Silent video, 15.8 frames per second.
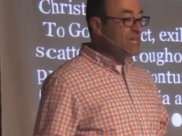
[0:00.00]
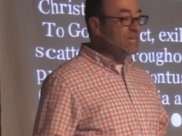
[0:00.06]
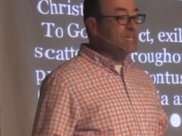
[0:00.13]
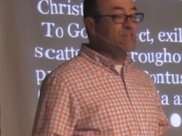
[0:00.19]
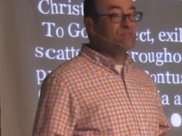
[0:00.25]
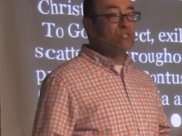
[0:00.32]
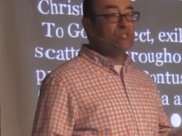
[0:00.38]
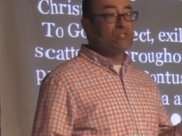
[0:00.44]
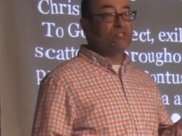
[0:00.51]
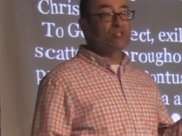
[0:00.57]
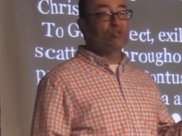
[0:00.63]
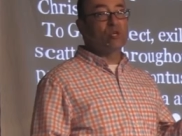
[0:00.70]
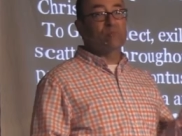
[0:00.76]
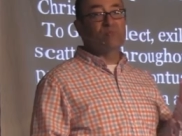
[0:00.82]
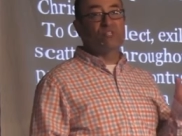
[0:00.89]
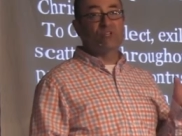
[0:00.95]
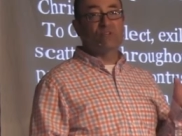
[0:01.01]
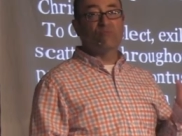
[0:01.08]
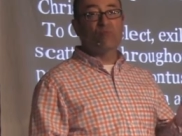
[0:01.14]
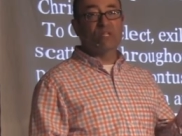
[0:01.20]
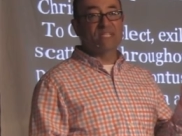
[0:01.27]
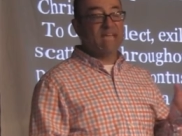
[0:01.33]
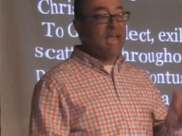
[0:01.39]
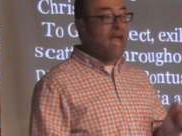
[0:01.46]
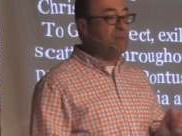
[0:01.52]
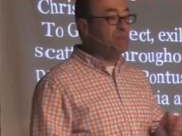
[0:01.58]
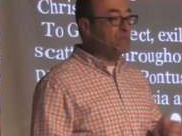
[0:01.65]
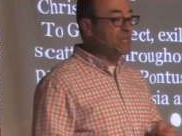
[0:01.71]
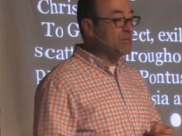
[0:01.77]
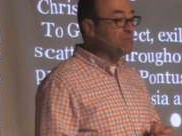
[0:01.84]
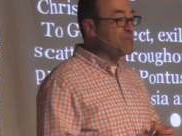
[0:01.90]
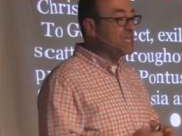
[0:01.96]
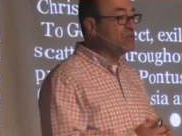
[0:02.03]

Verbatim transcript: It gives a description of what's happening.